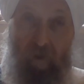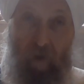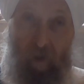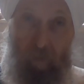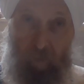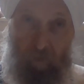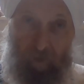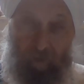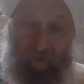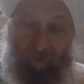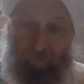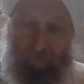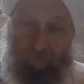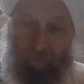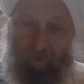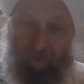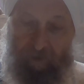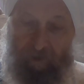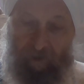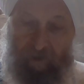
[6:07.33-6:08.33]
I'm reading from
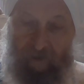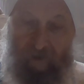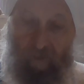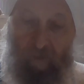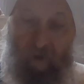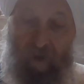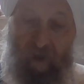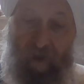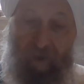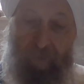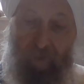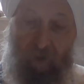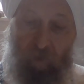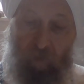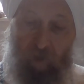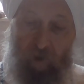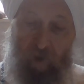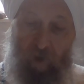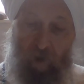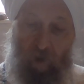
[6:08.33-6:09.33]
the text,
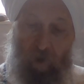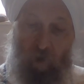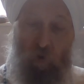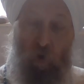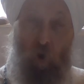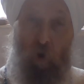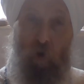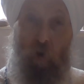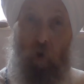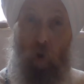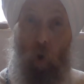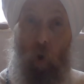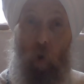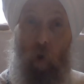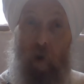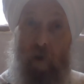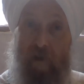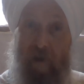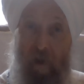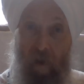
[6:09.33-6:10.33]
immigrant turned
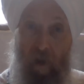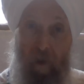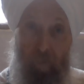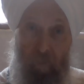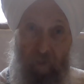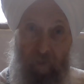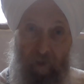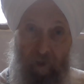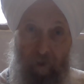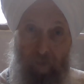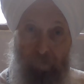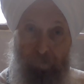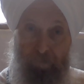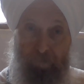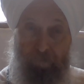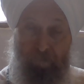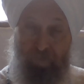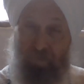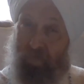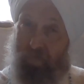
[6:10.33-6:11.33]
yoga celebrity.
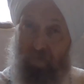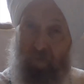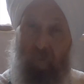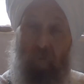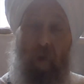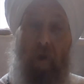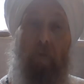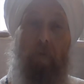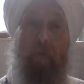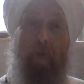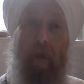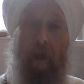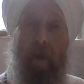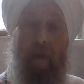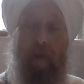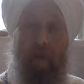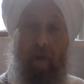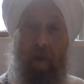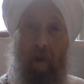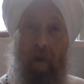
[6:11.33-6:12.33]
Forget,
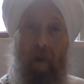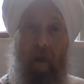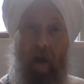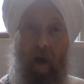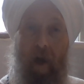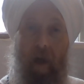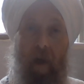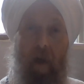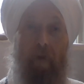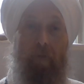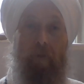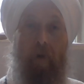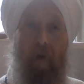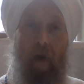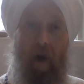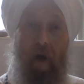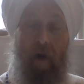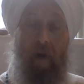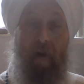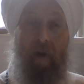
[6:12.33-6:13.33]
I love
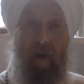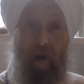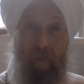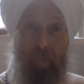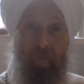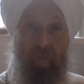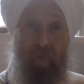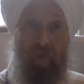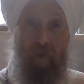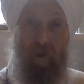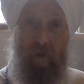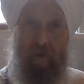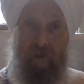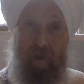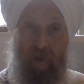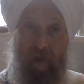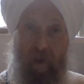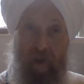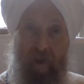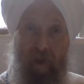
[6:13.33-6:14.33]
Anga. There's a
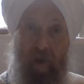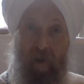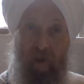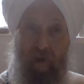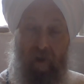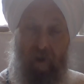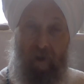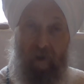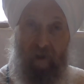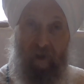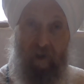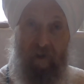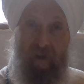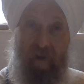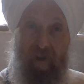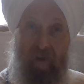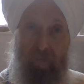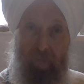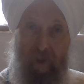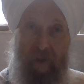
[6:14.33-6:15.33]
lady,
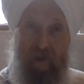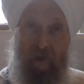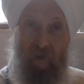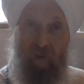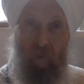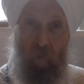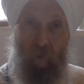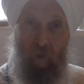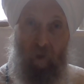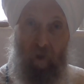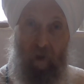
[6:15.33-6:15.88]
Ganga Bhajan Kaur.